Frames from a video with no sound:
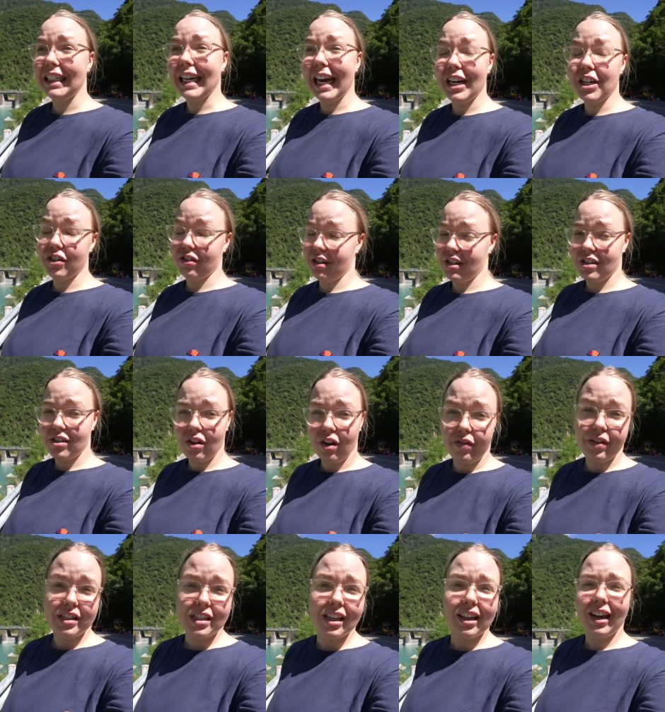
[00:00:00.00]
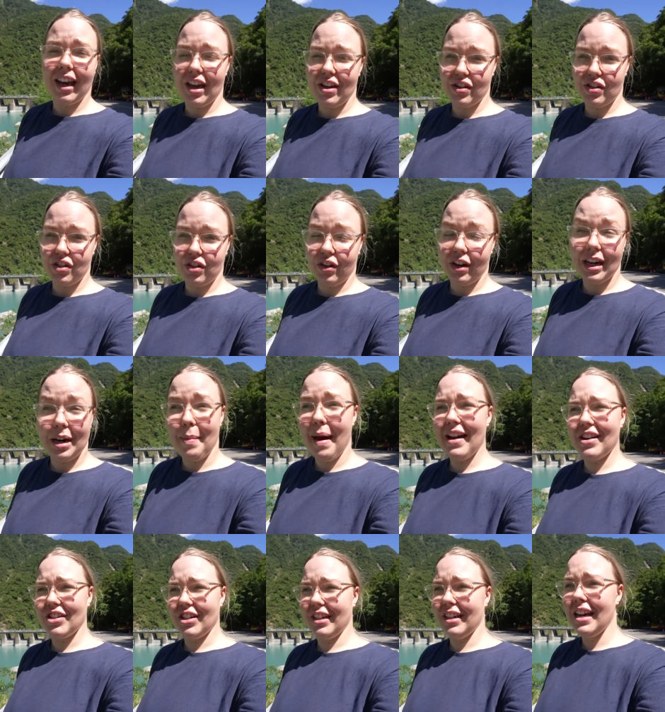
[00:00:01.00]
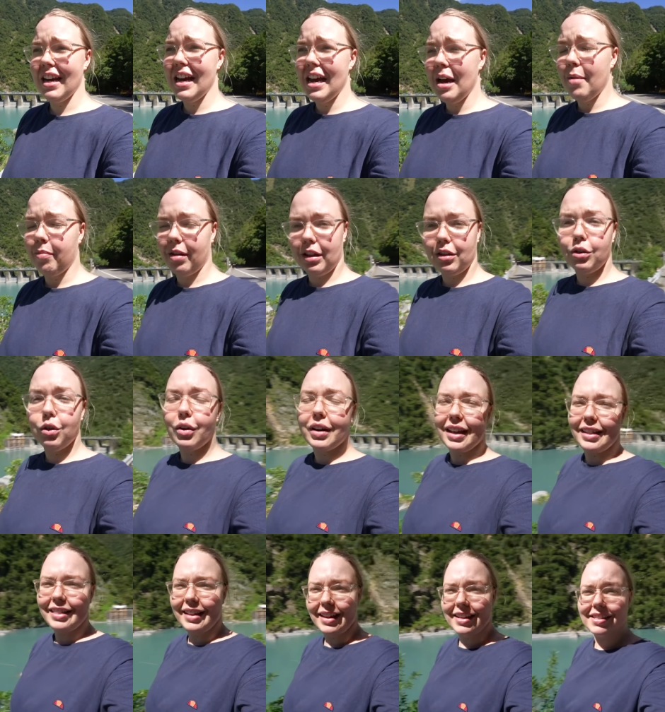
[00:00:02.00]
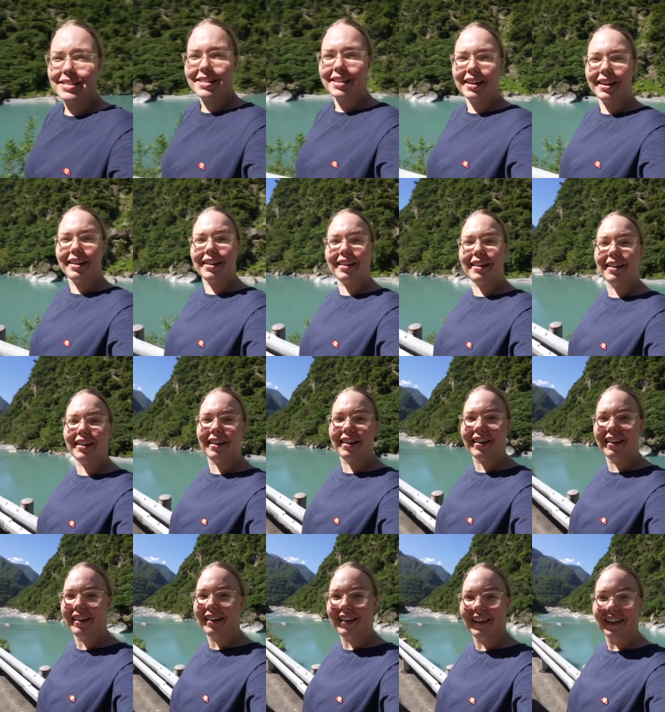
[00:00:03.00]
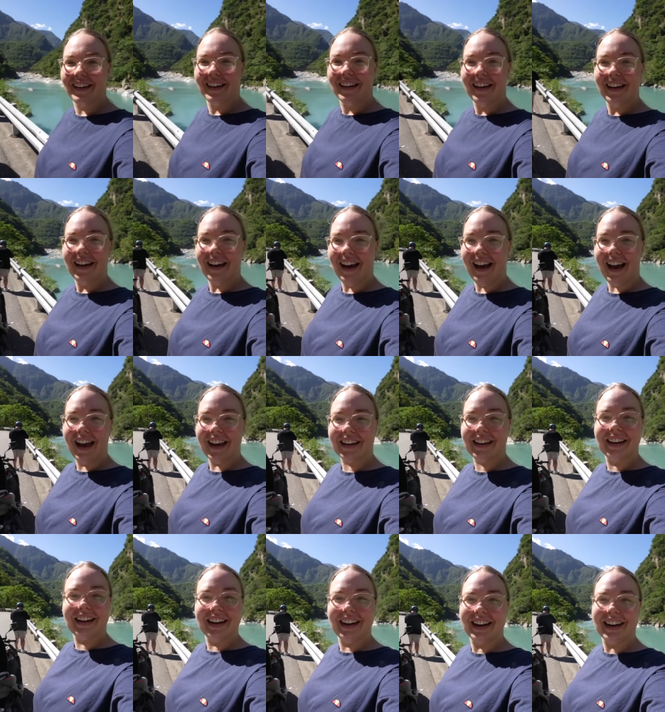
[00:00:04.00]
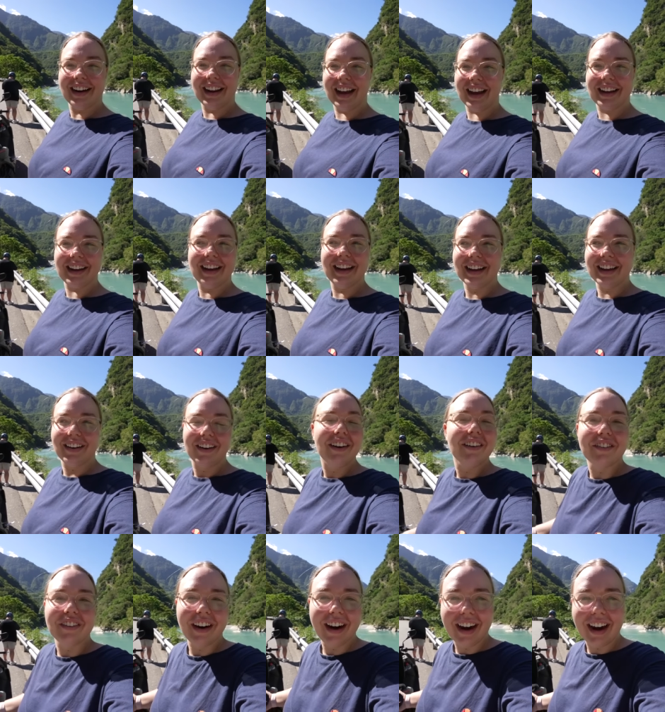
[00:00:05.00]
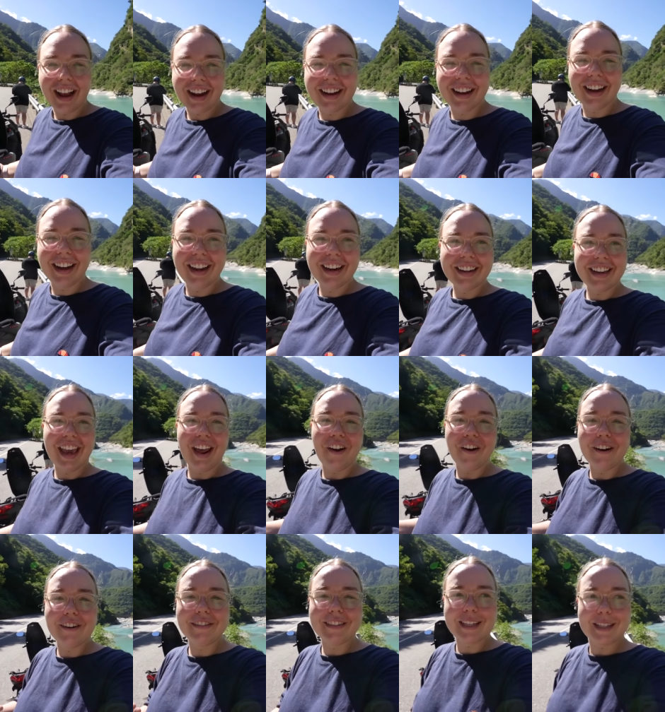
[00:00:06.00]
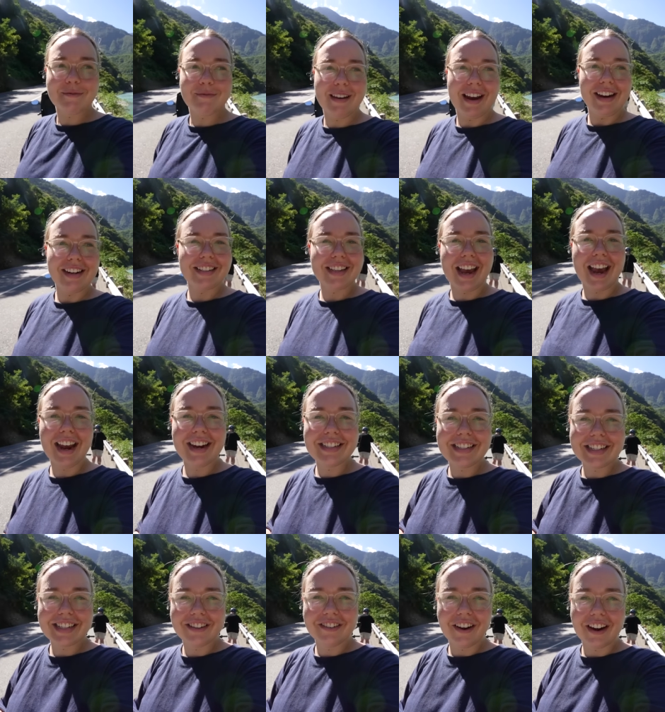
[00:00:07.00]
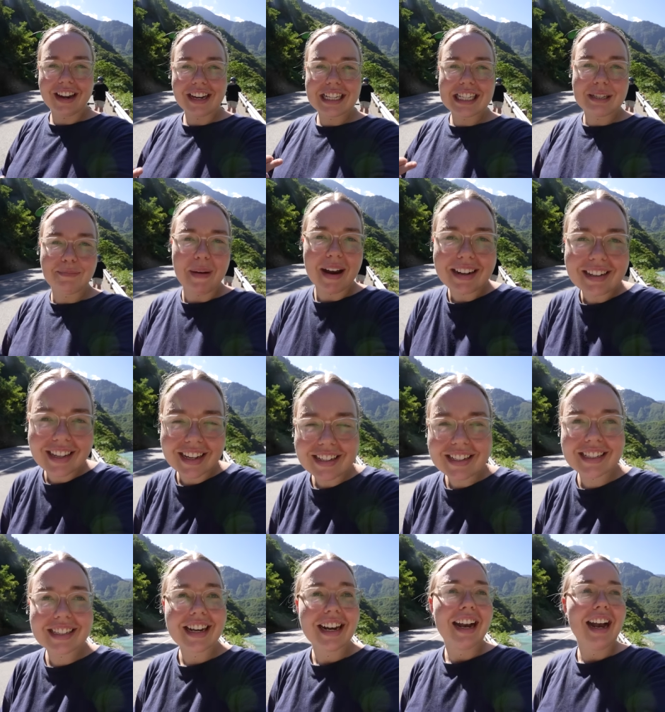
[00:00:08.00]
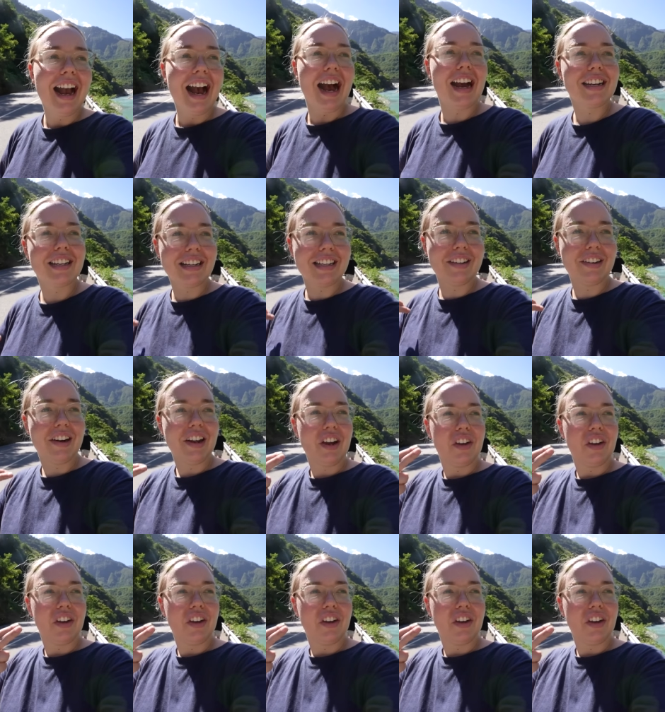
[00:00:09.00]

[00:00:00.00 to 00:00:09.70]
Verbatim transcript: dangerous, obviously, as you can imagine, but look at this. I can't, I can't get over it. I can't get over this place. I did not expect this. I didn't